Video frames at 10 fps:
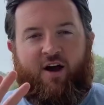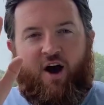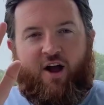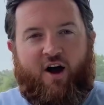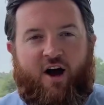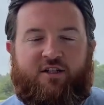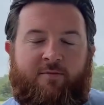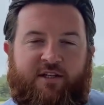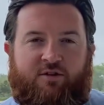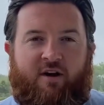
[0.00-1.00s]
Hi guys,
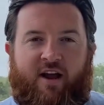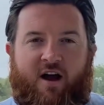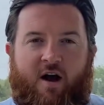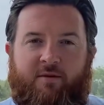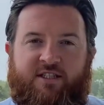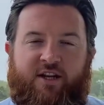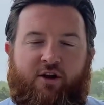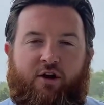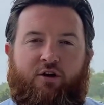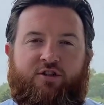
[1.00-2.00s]
I'm Mr. Agar, I'm a
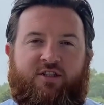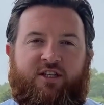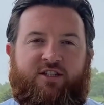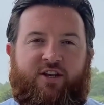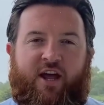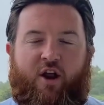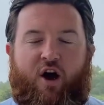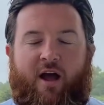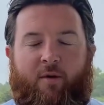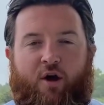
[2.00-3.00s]
senior inclusion assistant and
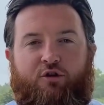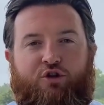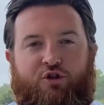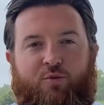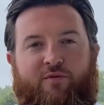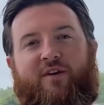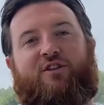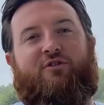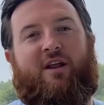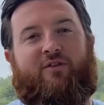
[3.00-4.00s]
I am a co-tutor with
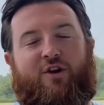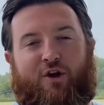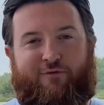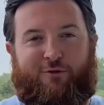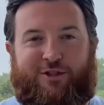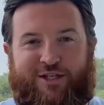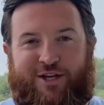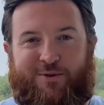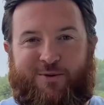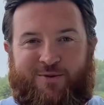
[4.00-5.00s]
Victory 11. Looking forward to seeing you